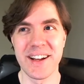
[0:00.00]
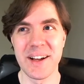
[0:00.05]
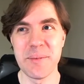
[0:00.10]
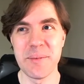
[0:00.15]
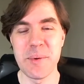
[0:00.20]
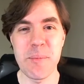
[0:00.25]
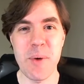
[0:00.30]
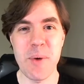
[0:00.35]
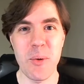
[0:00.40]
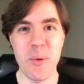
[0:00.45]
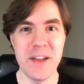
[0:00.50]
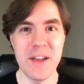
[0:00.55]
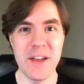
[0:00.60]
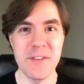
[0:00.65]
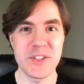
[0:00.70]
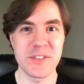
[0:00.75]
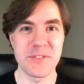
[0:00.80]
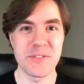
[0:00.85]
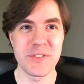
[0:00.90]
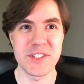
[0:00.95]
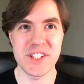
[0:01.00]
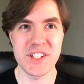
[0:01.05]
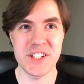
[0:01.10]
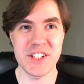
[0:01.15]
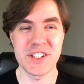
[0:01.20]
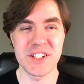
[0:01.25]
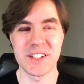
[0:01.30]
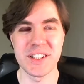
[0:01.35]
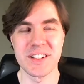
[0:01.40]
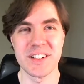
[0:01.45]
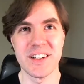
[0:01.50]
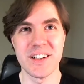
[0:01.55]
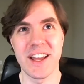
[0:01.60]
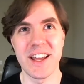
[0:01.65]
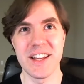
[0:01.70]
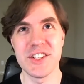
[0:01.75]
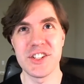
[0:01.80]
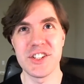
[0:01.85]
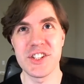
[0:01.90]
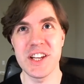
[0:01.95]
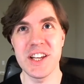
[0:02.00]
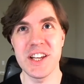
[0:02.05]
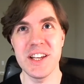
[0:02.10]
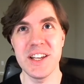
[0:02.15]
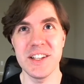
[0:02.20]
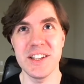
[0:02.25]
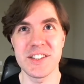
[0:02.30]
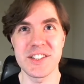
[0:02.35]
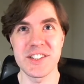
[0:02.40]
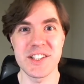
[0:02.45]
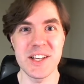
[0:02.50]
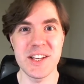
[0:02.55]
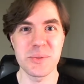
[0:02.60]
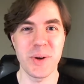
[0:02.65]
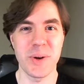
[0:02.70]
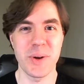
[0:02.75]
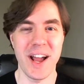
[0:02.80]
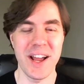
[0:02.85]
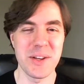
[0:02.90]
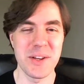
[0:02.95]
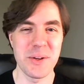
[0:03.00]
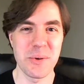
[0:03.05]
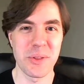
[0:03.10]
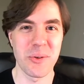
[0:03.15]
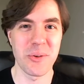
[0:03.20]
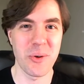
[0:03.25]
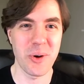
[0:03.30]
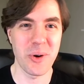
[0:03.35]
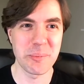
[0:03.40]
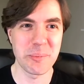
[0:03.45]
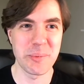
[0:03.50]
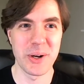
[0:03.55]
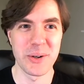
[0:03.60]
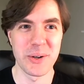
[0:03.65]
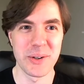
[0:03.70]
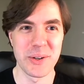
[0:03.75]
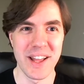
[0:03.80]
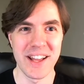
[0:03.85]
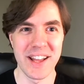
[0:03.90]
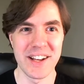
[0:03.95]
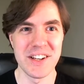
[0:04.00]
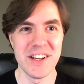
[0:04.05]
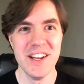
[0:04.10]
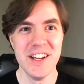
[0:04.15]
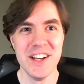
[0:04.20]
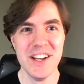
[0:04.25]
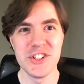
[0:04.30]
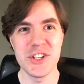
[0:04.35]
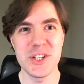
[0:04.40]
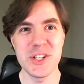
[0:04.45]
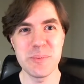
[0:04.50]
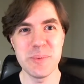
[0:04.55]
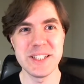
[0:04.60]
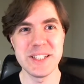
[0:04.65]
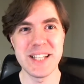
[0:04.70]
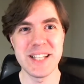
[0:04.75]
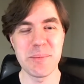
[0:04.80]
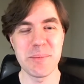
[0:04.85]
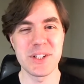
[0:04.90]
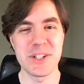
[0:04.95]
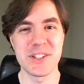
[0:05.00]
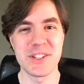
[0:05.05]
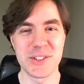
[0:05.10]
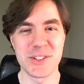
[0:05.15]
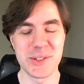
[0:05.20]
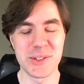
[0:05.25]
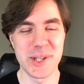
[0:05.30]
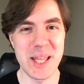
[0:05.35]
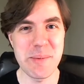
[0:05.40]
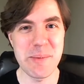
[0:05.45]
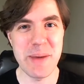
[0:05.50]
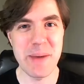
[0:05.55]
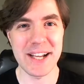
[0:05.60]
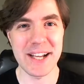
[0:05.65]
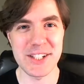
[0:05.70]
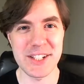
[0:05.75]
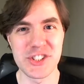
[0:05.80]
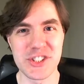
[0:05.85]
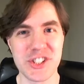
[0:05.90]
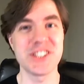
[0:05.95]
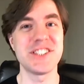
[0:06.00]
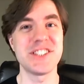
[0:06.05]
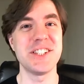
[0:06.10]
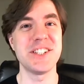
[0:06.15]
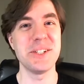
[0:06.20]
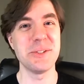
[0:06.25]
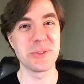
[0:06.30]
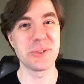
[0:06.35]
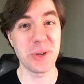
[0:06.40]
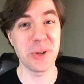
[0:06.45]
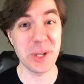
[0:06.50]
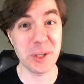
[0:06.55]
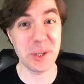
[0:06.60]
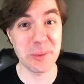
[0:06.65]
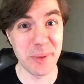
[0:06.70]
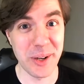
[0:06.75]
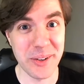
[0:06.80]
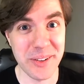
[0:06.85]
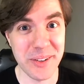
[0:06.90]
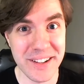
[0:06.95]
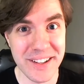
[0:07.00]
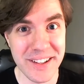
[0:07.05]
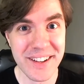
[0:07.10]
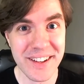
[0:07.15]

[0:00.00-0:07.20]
I mean, my wife's a physician, and she sees what I do with org mode, and she's been tempted to learn Emacs just to use org mode.